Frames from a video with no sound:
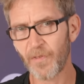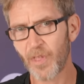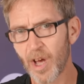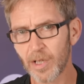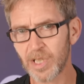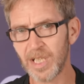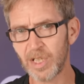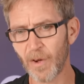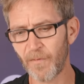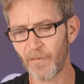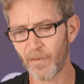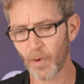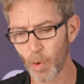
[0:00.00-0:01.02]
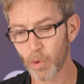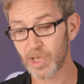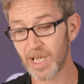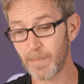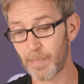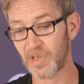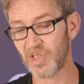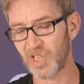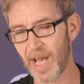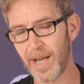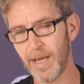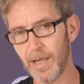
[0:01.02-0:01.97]
30 to
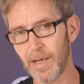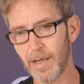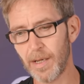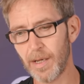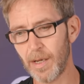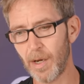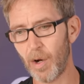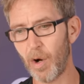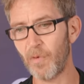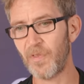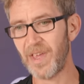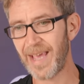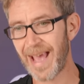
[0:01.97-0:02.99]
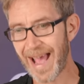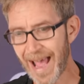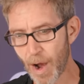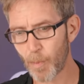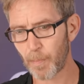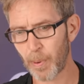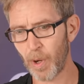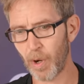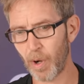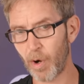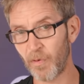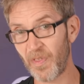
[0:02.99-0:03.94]
40% of the
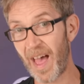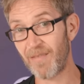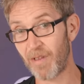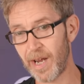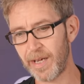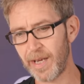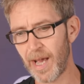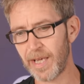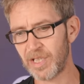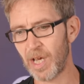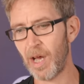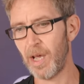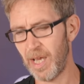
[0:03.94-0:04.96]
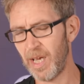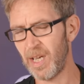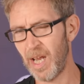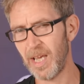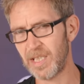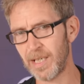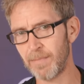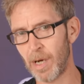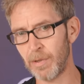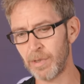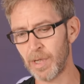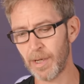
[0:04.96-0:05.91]
output of that radiator in heating
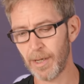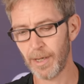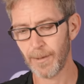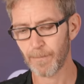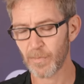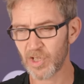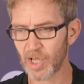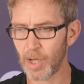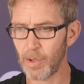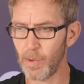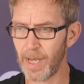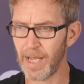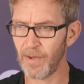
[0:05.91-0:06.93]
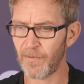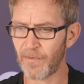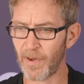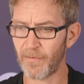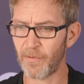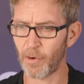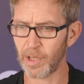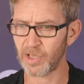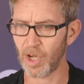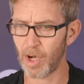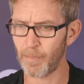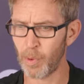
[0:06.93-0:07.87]
mode. So if, for
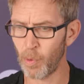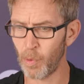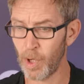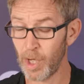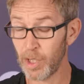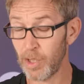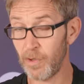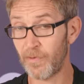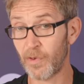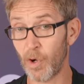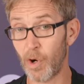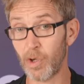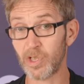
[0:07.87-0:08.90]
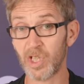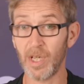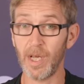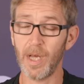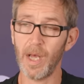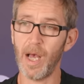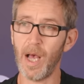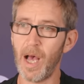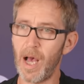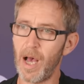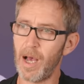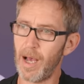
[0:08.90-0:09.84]
example, you've got
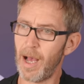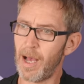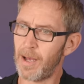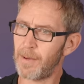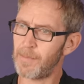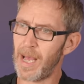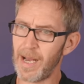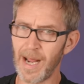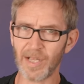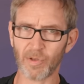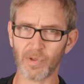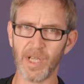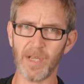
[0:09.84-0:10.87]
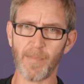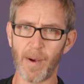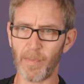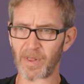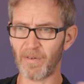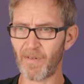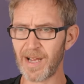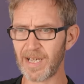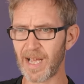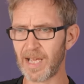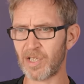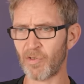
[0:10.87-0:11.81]
uh, um, an air source heat pump with a
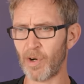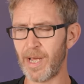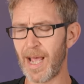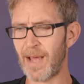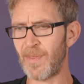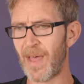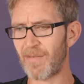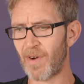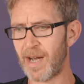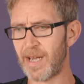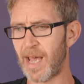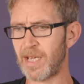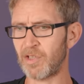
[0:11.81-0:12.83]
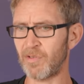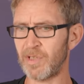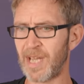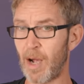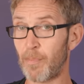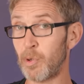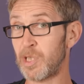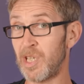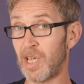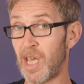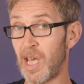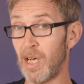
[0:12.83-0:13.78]
radiator on it and that radiator is
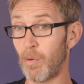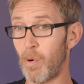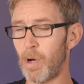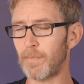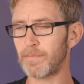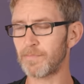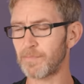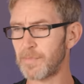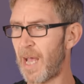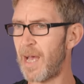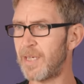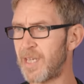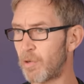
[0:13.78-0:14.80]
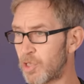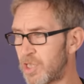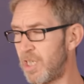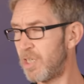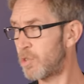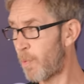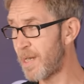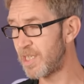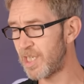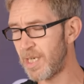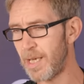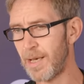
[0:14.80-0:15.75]
outputting a kilowatt at a delta T of
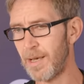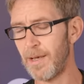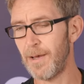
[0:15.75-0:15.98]
20,